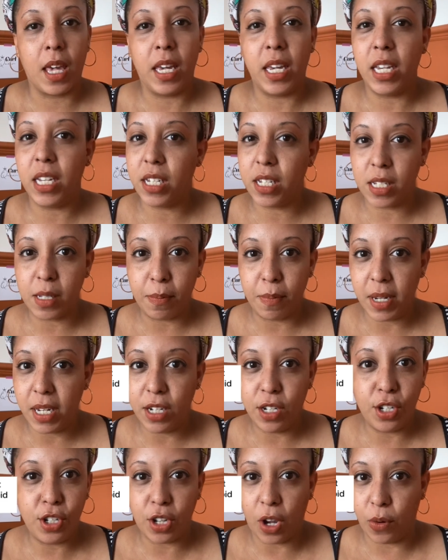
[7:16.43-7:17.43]
it doesn't
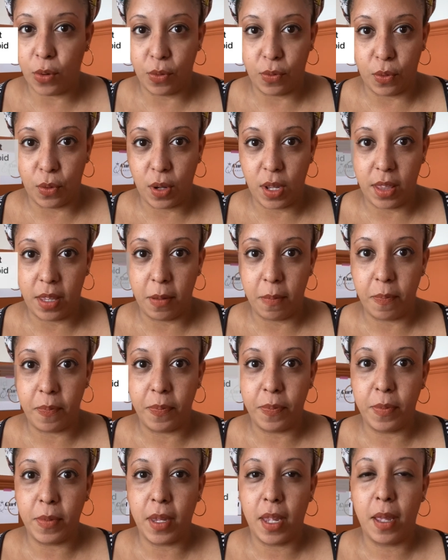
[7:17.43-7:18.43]
mean don't avoid them.
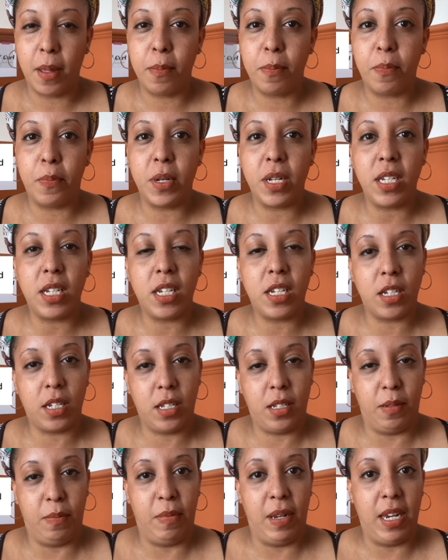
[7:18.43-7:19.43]
But it
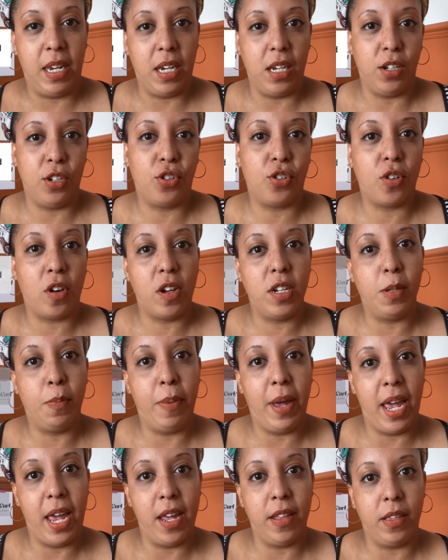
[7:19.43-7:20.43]
does mean try to
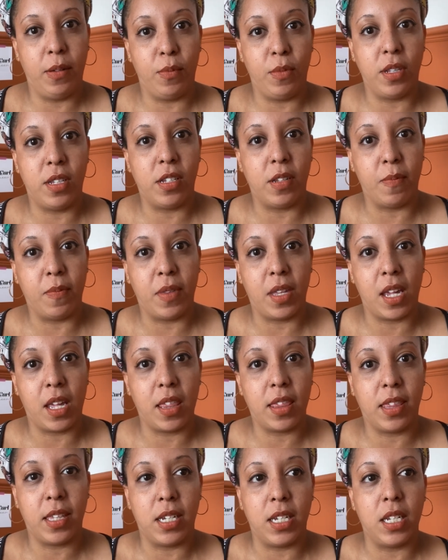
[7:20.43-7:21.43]
pair them with something
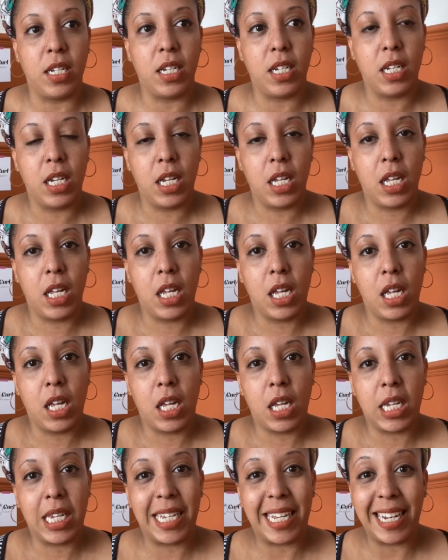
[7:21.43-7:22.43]
that
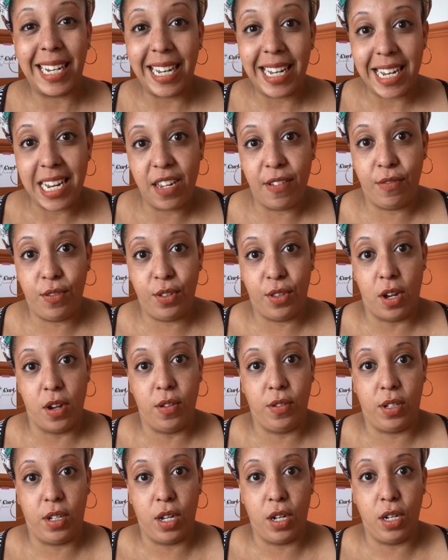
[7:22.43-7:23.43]
can lift
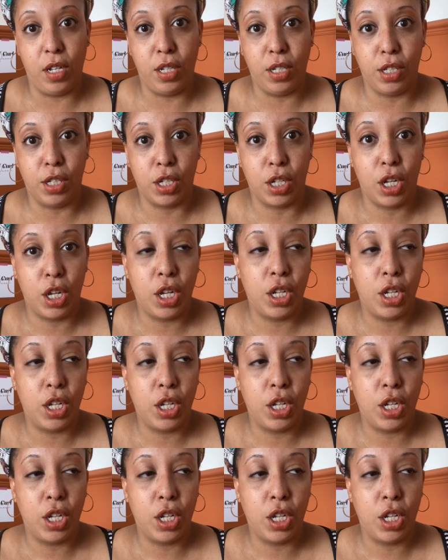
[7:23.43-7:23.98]
those colours.